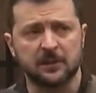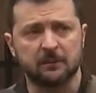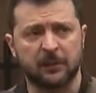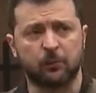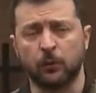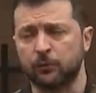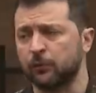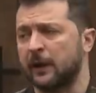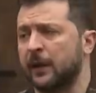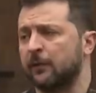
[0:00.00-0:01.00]
But what
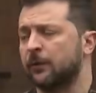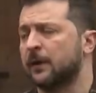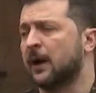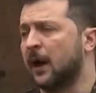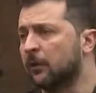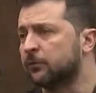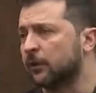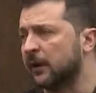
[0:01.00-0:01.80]
to have? How to